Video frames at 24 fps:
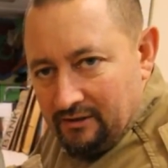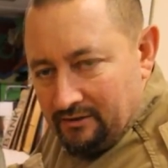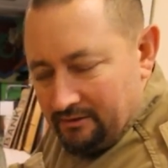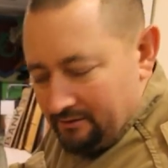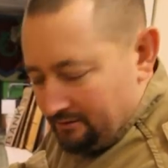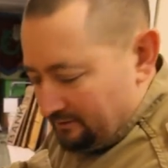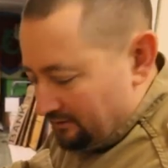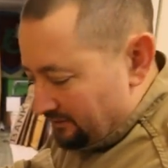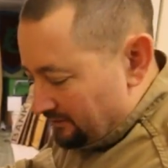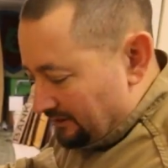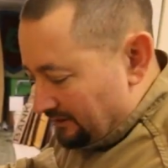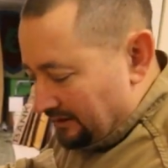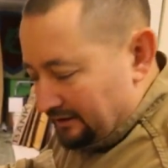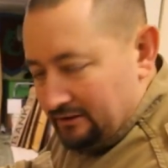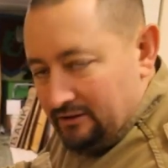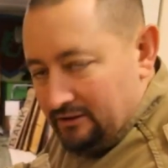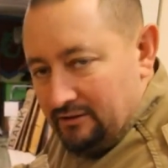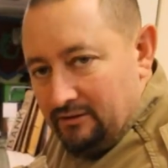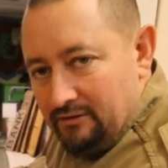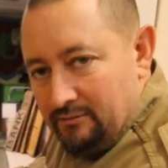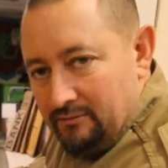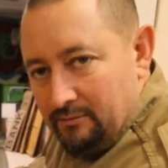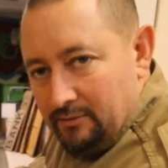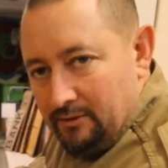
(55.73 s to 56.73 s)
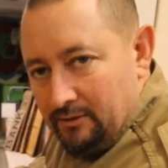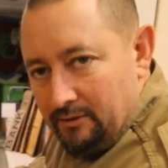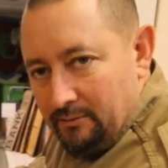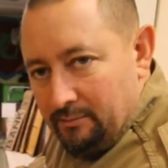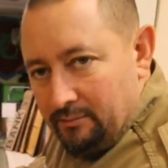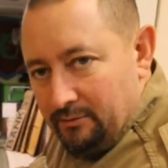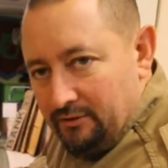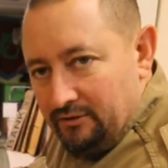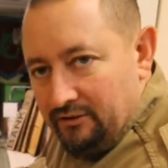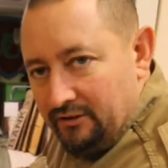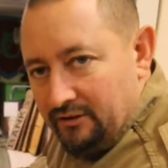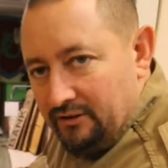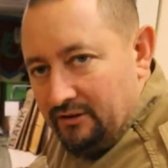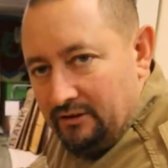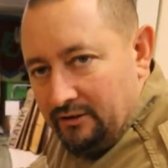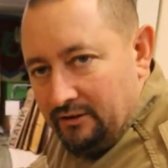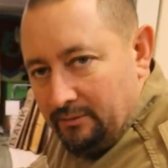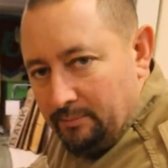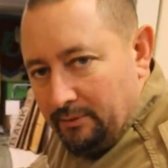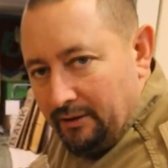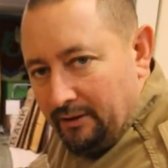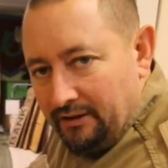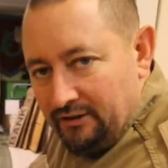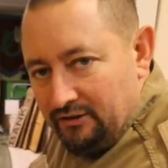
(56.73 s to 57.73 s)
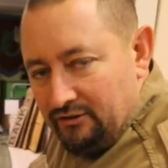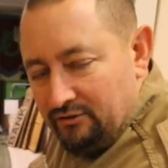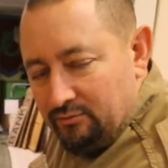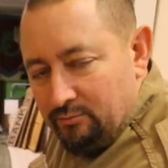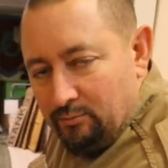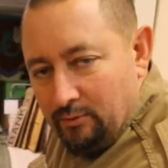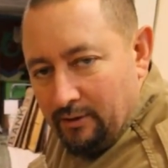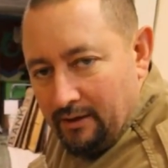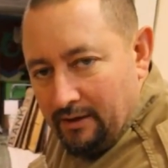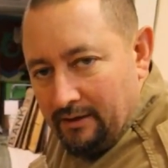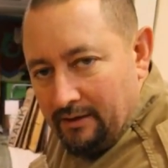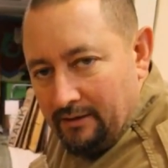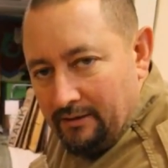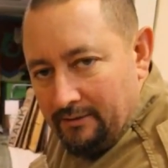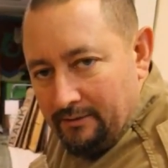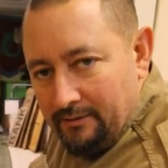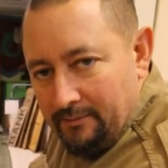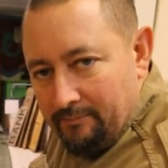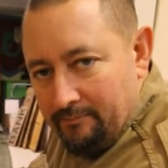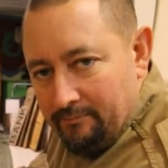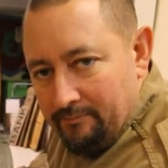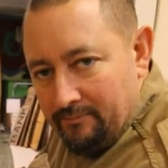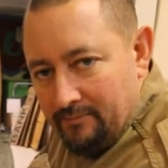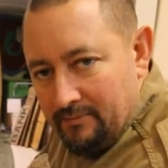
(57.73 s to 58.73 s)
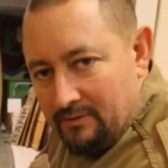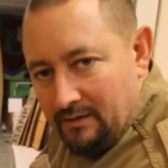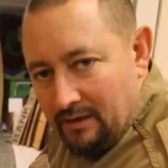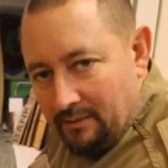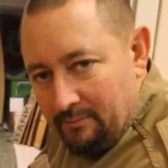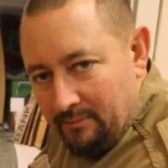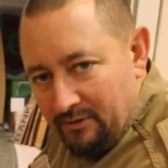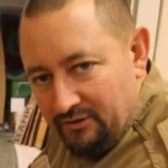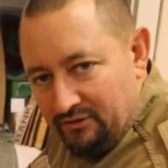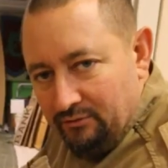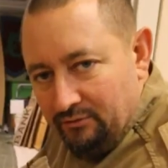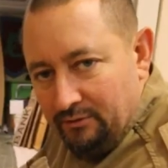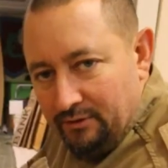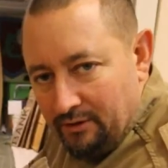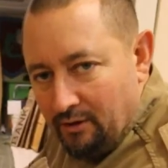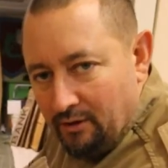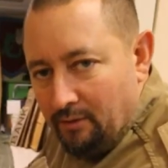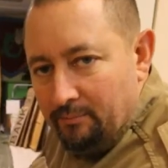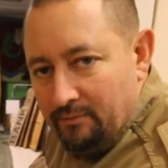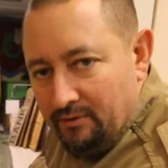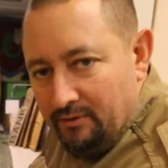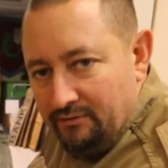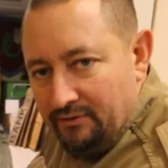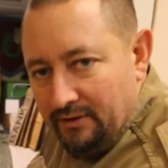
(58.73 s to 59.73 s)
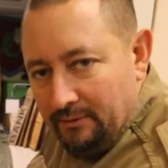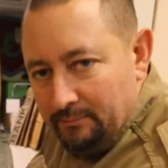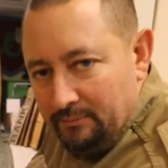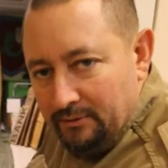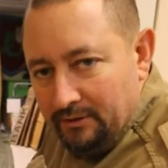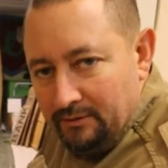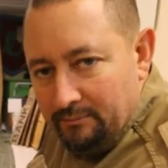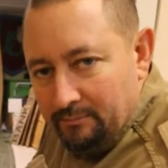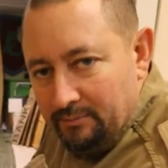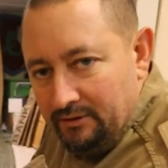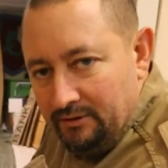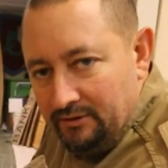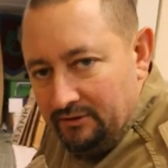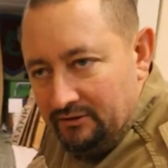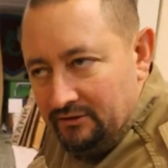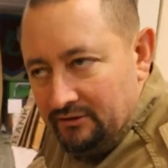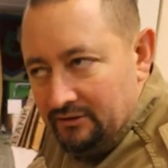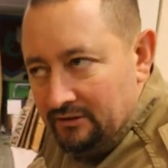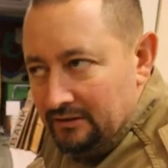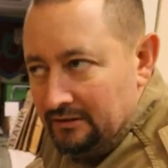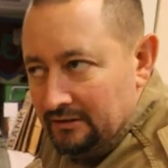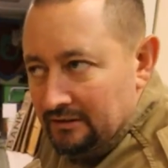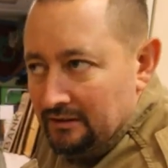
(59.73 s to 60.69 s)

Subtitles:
that particular place where I'm measuring up the fabric piece.